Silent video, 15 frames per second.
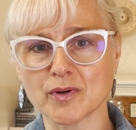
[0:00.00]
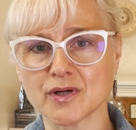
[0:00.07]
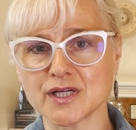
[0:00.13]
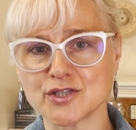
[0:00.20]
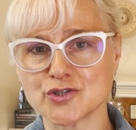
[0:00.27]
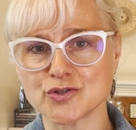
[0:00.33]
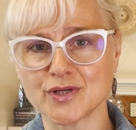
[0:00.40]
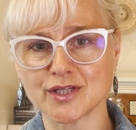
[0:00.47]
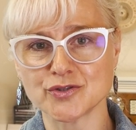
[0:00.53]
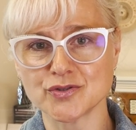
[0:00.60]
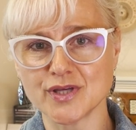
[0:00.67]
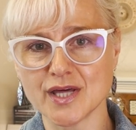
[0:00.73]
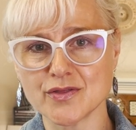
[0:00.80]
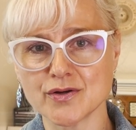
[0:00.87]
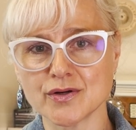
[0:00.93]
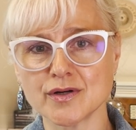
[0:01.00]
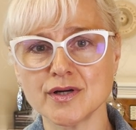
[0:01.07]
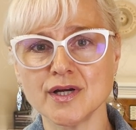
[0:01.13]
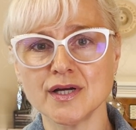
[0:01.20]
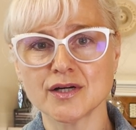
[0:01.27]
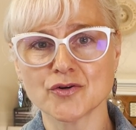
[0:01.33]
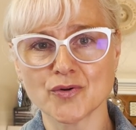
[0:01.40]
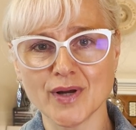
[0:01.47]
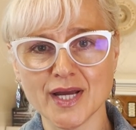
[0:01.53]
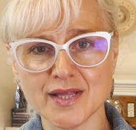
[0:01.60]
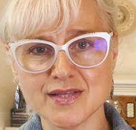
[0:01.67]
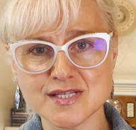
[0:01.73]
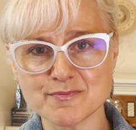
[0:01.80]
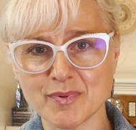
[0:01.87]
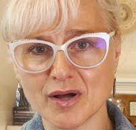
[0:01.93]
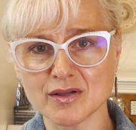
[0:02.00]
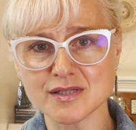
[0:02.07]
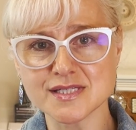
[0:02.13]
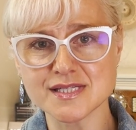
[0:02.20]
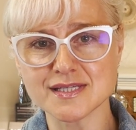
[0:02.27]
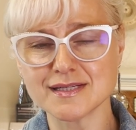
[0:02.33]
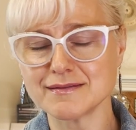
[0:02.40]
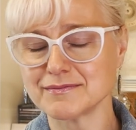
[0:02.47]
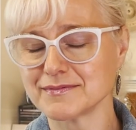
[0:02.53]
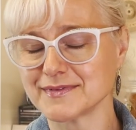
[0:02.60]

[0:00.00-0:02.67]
need to get together, create this policy.